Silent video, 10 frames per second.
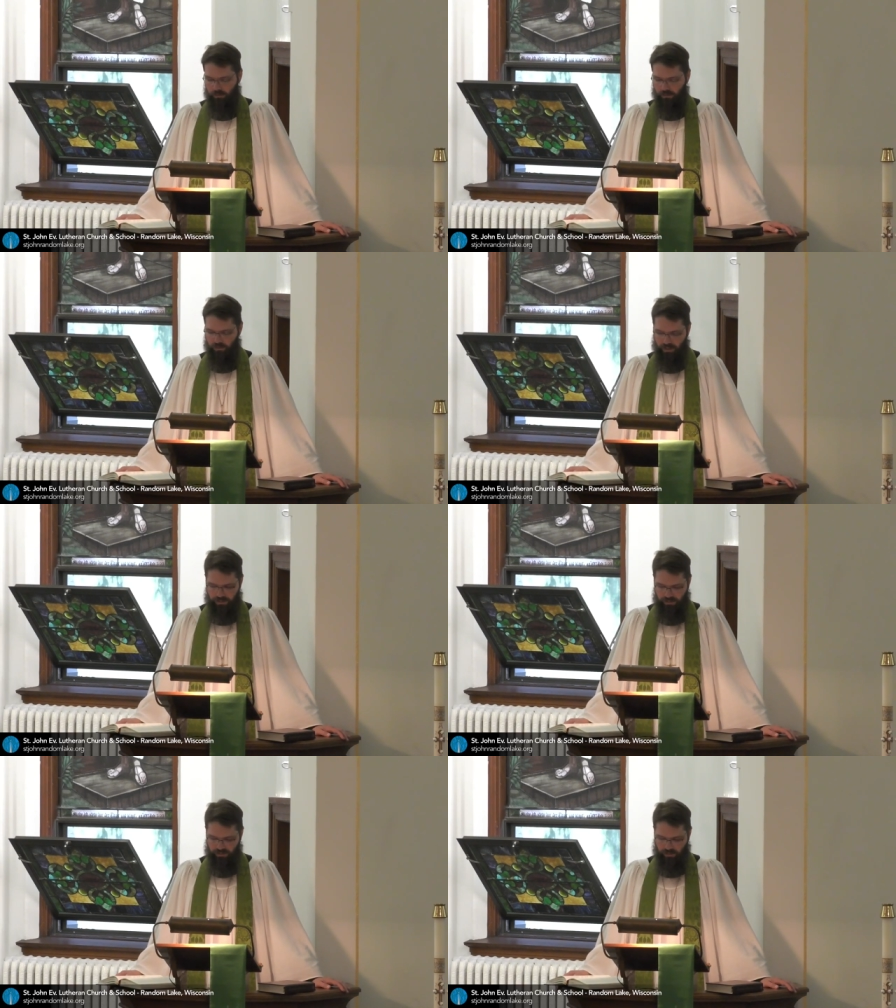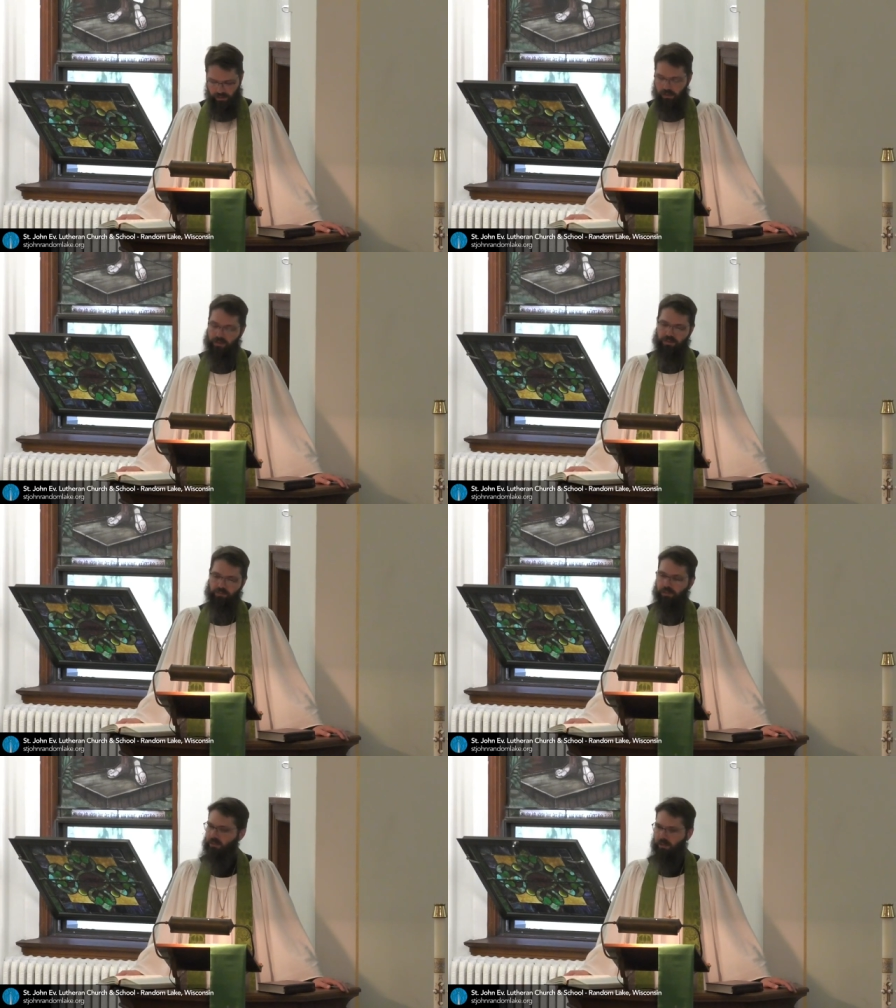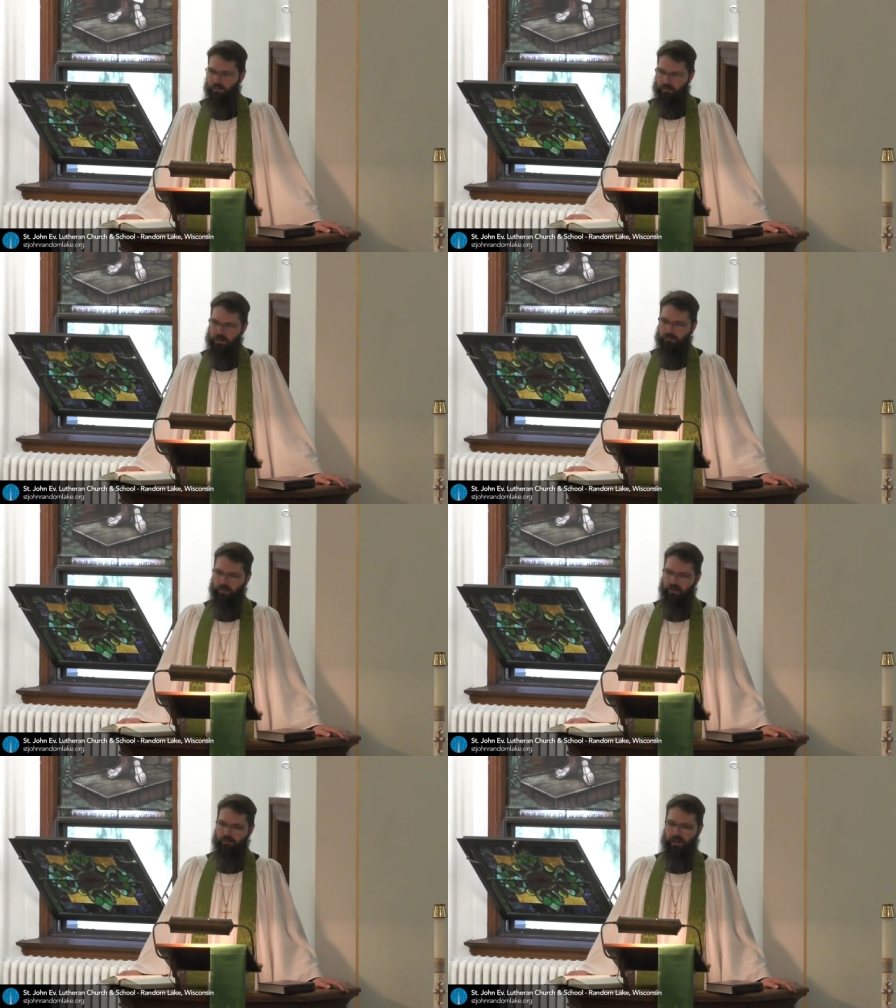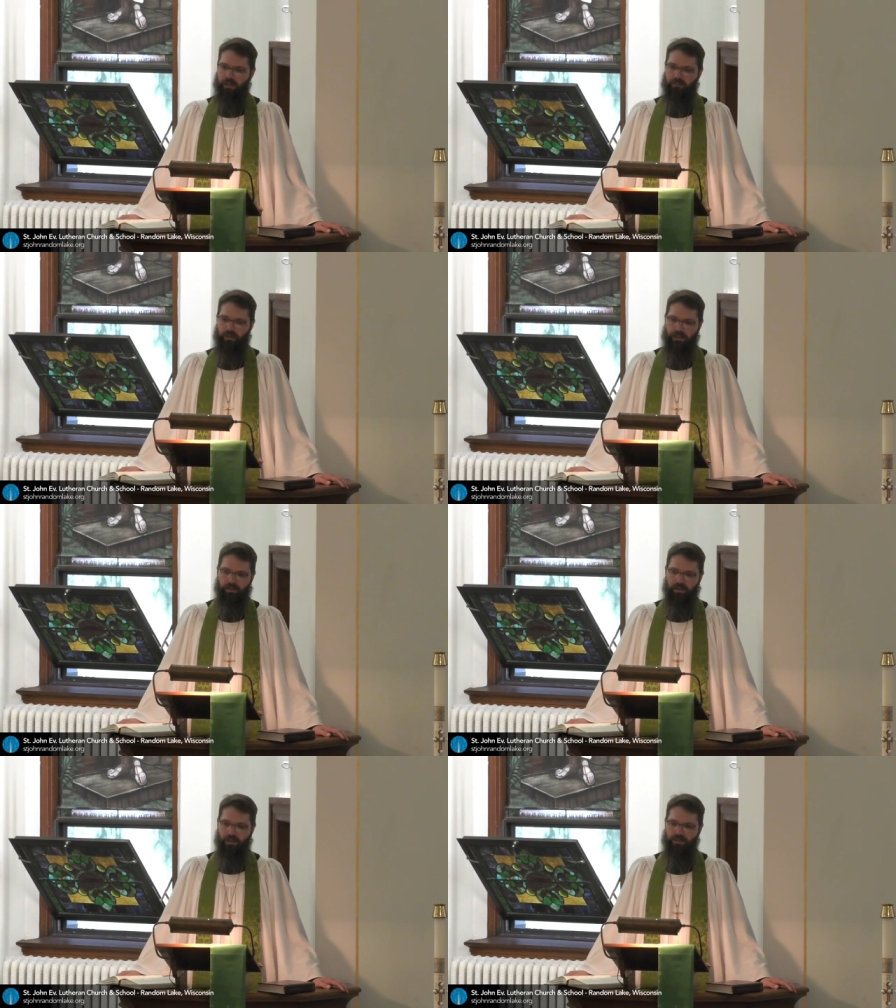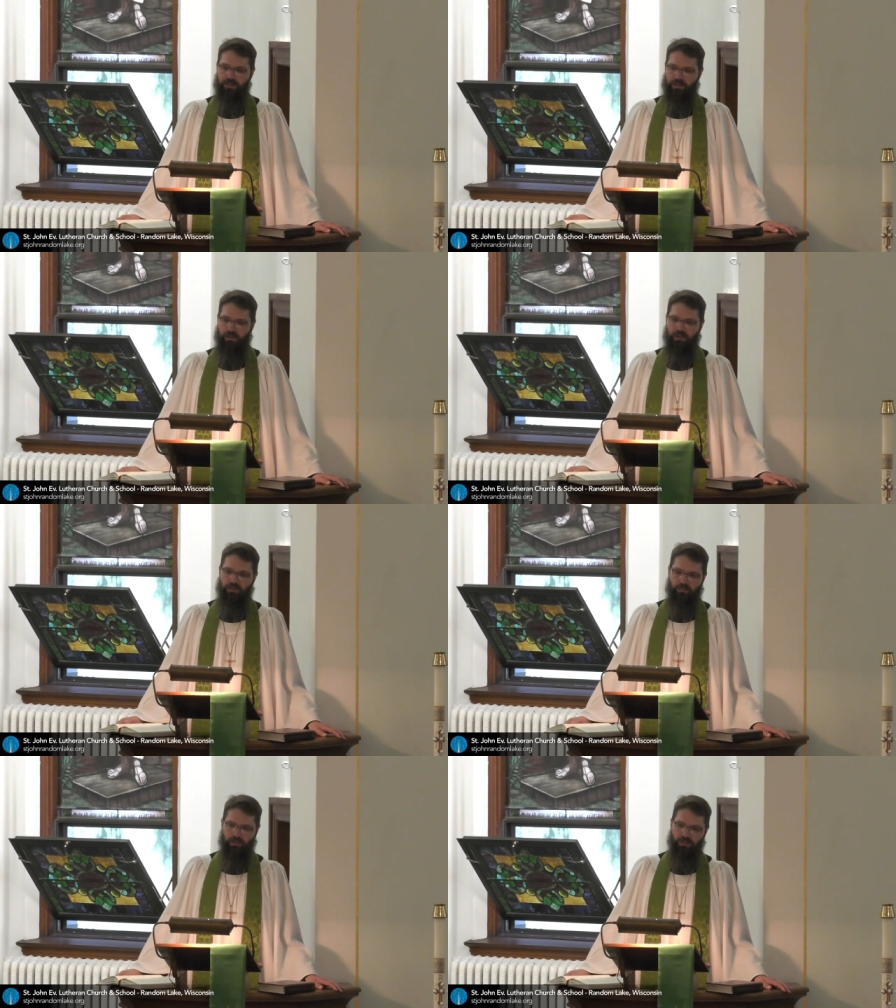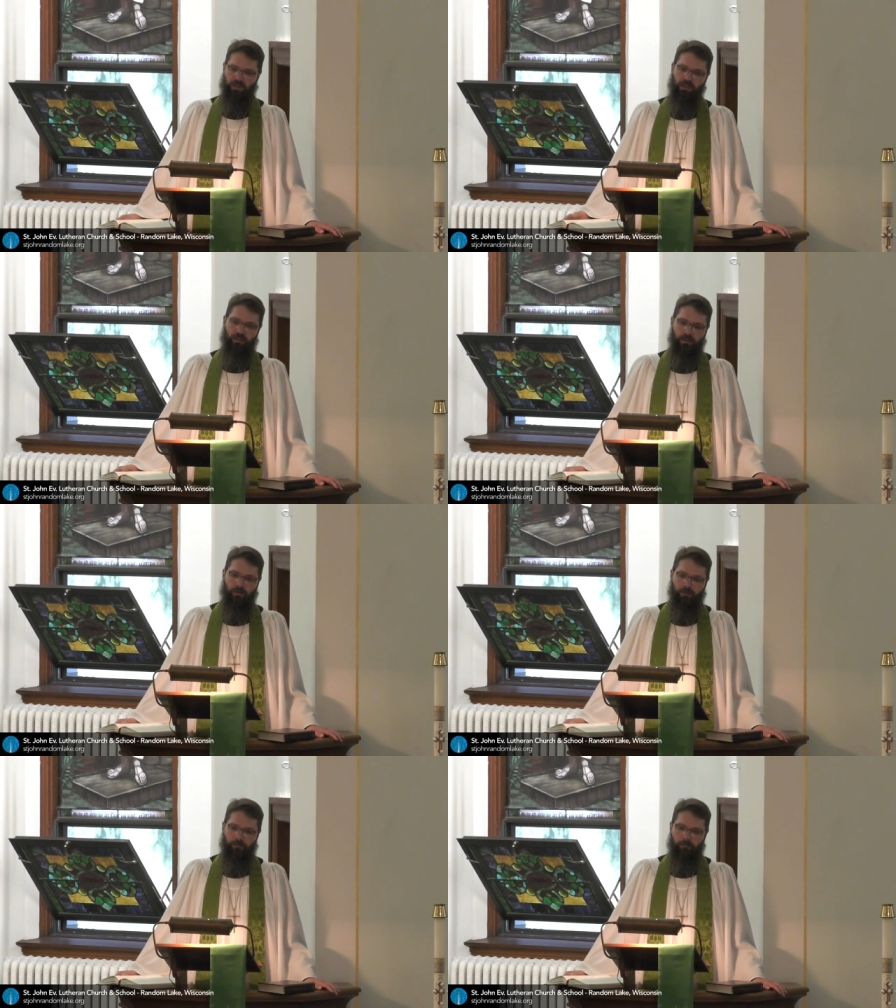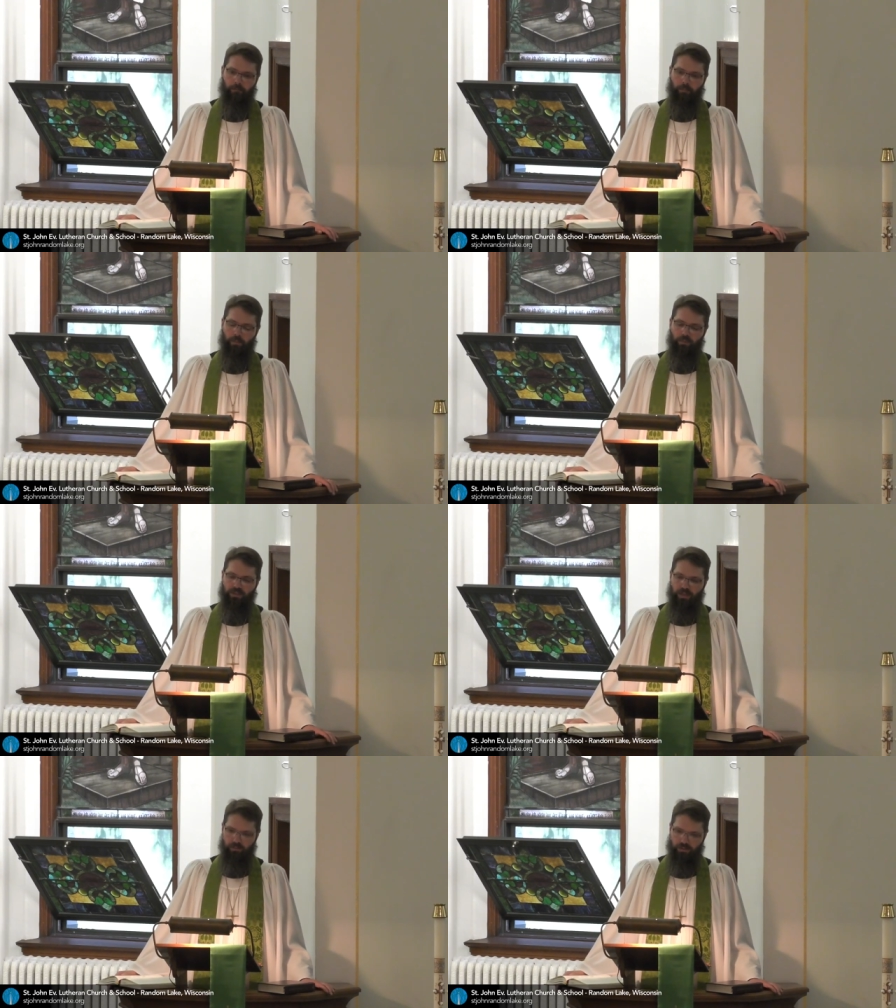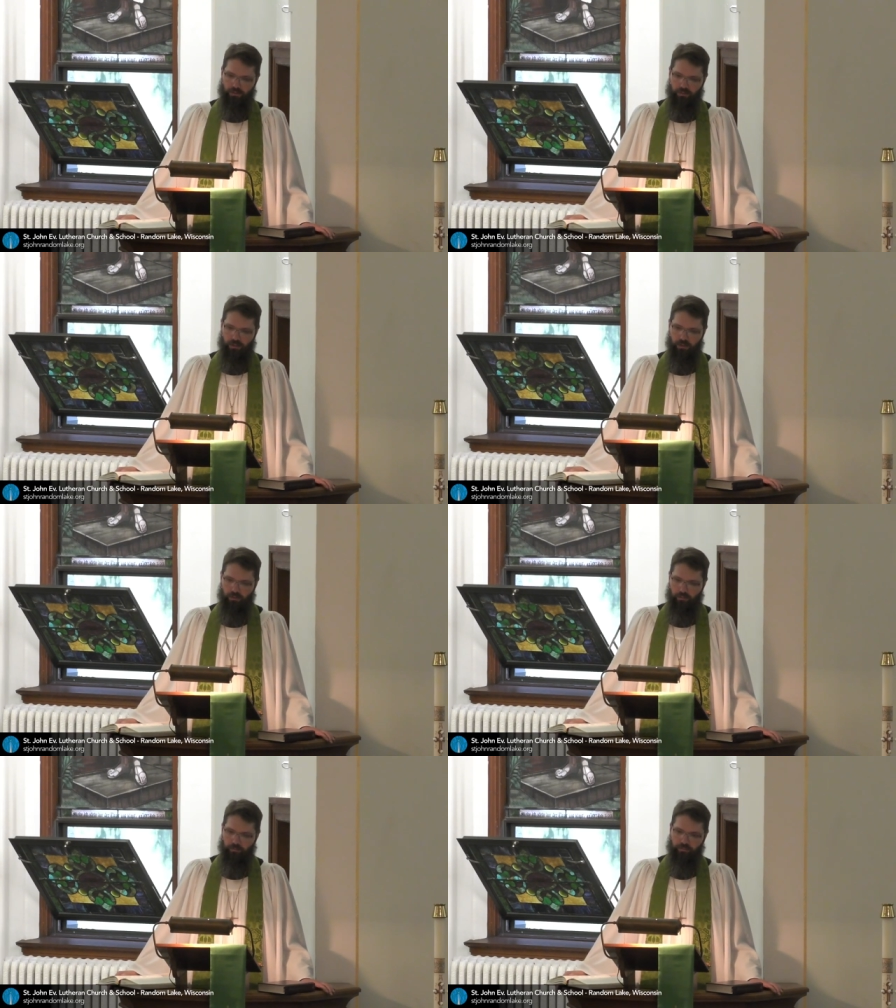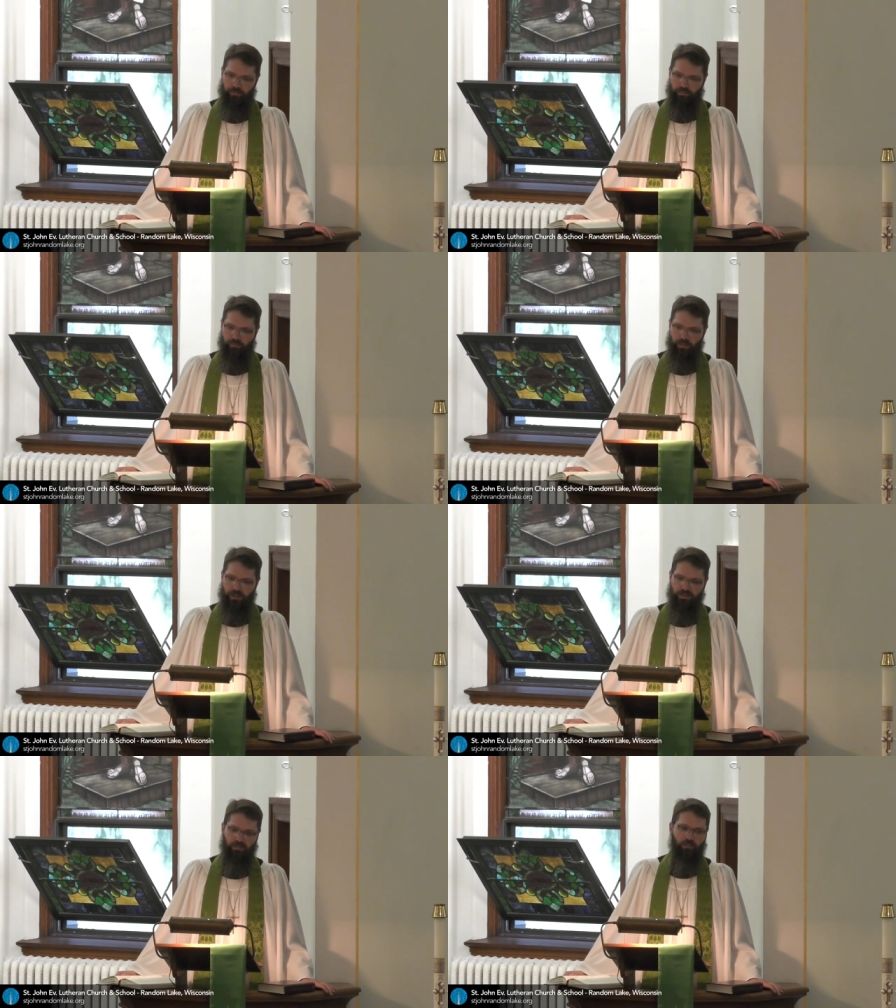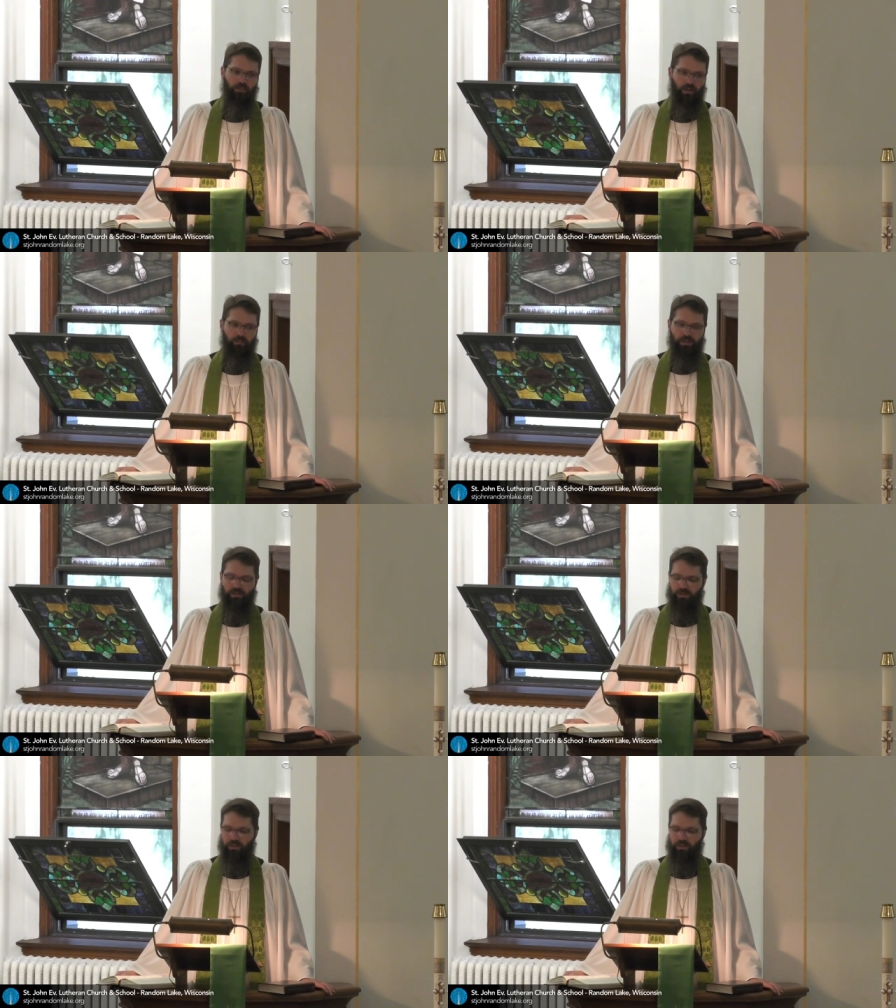So that is on us. But no, Mary rightly recognizes that this mercy was given to her because of the promise.